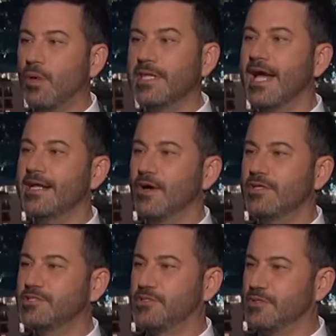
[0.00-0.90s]
one thing I
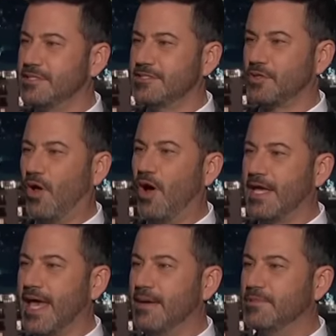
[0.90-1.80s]
noticed during this
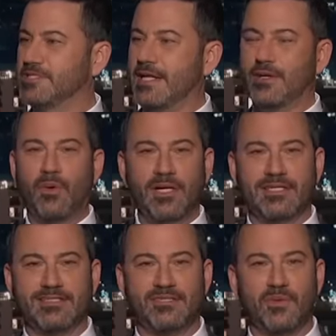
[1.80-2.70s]
long game is that no one
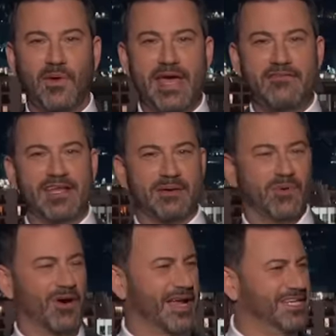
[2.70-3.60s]
does the wave
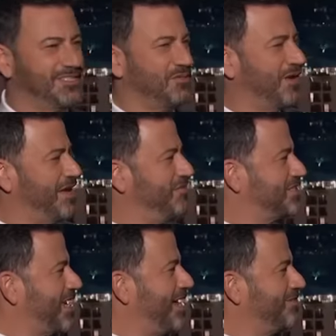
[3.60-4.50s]
anymore. I guess the wave
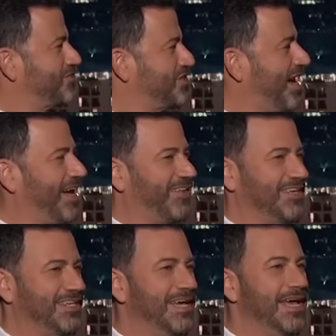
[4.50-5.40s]
is out of style.
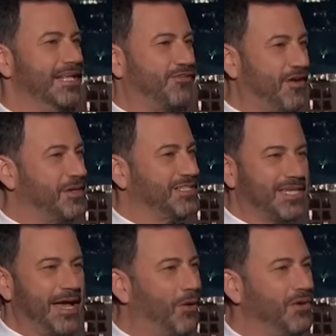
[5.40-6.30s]
It's funny
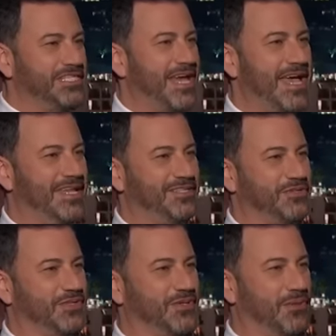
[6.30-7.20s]
because I always hated
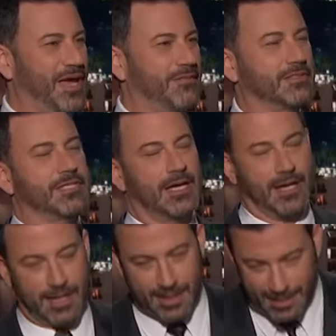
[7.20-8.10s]
doing the wave. I was like,
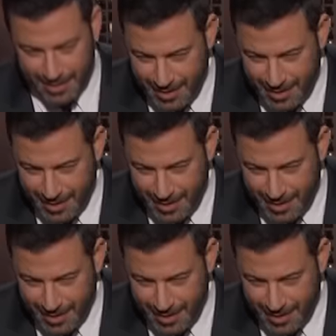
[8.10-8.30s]
all